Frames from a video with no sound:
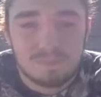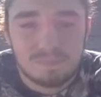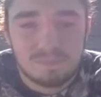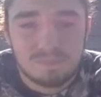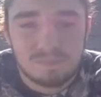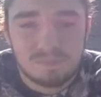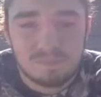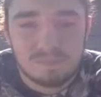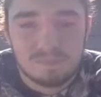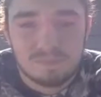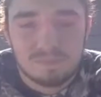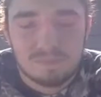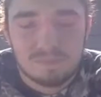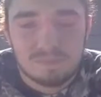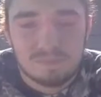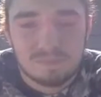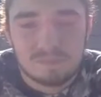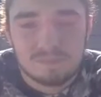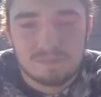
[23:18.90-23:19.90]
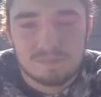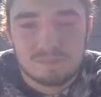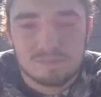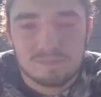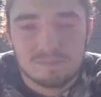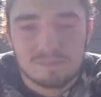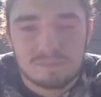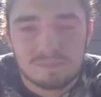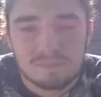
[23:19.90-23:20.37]

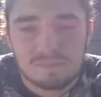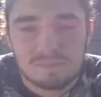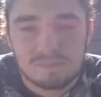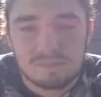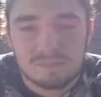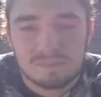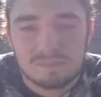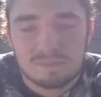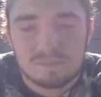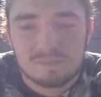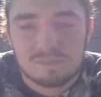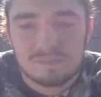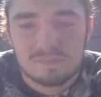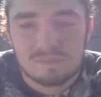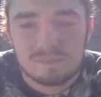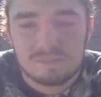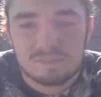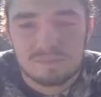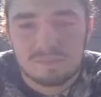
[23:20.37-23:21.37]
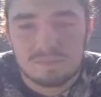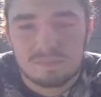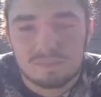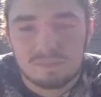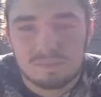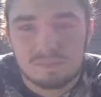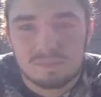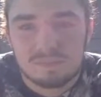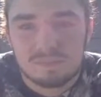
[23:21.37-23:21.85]

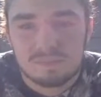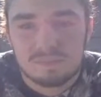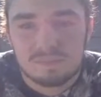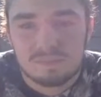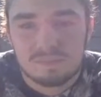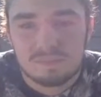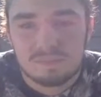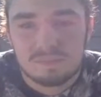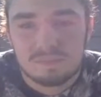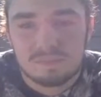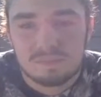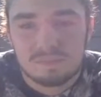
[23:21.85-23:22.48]
(not speaking)